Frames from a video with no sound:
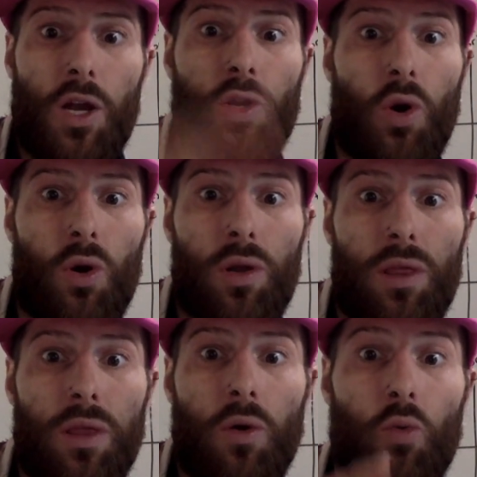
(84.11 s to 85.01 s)

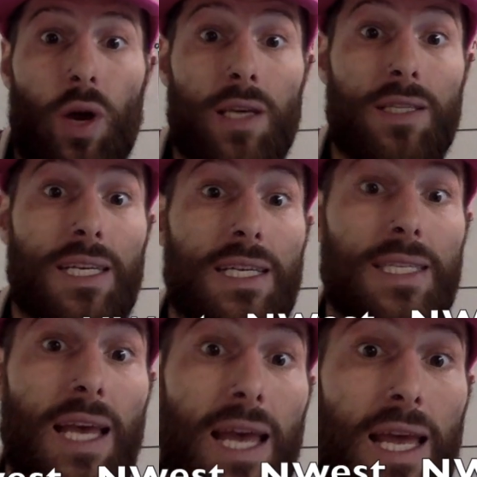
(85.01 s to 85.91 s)
North, west
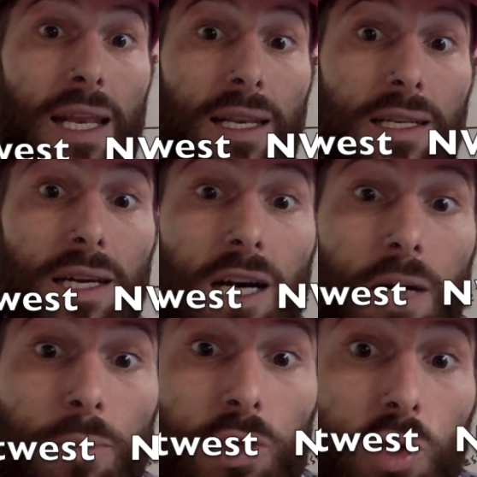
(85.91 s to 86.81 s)
is
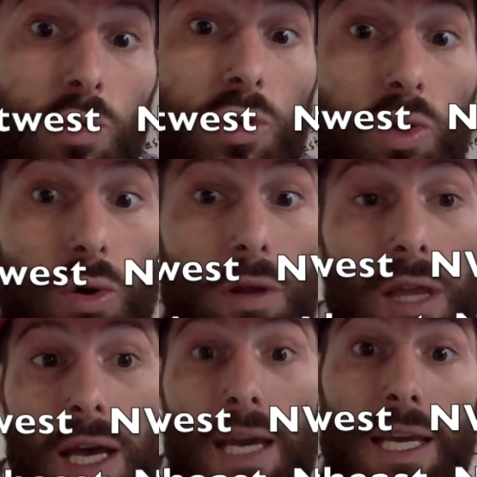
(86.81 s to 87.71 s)
NW. North,
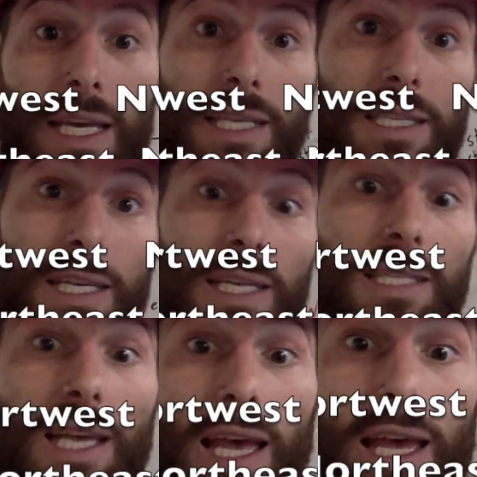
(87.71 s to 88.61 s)
east
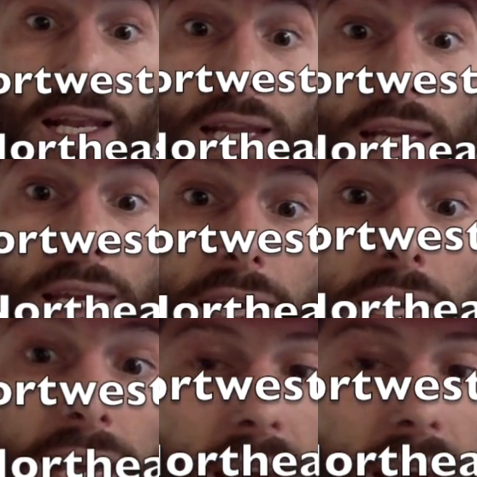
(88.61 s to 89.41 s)
is NE.